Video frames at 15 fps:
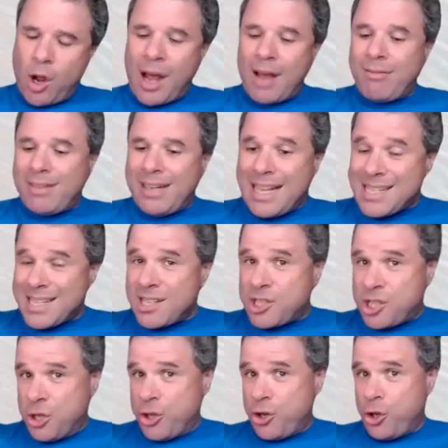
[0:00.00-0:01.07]
I've listened
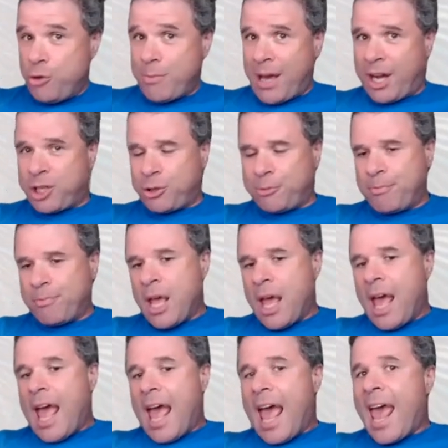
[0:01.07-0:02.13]
to the new management,
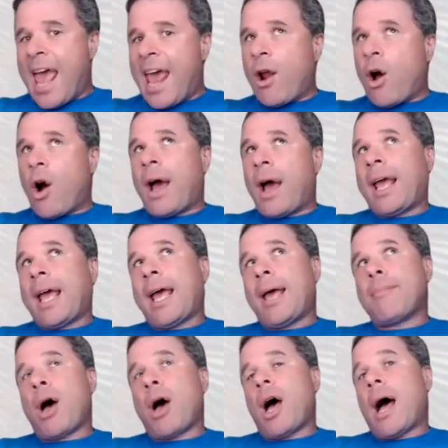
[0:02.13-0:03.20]
and I am